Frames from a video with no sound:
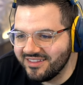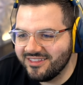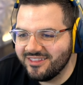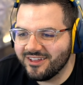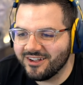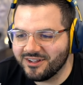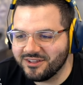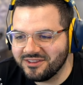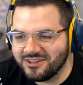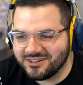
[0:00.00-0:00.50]

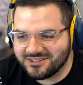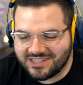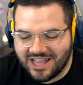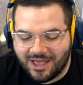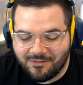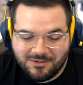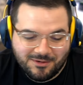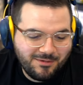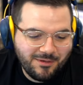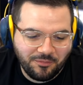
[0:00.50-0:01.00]
there there's
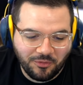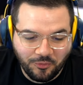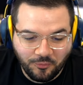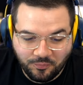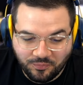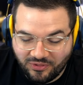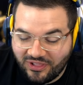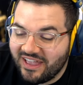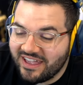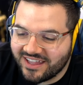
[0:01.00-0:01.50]
not many people who
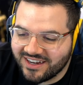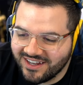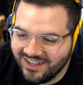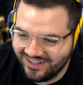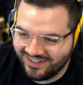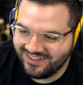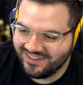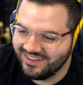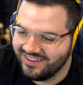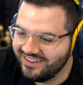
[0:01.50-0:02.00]
play it.
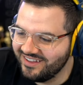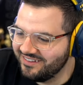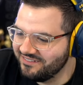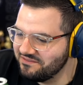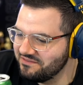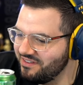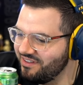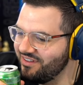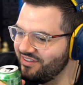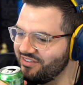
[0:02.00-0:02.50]

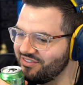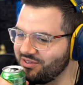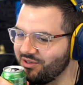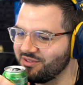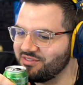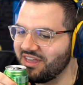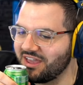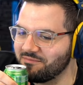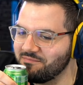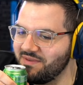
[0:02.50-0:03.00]
So
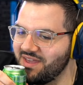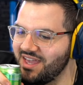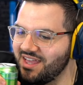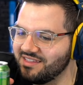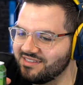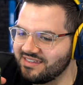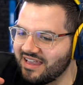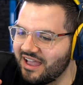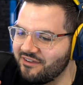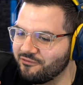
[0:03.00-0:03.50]
it's like me,
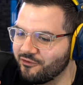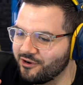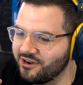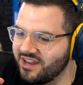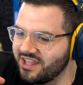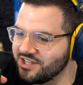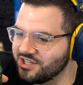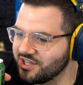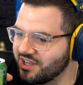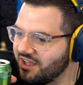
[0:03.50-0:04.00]
Cypher,
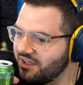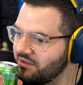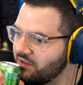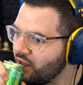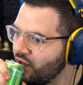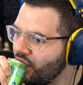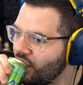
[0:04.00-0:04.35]
Ninja.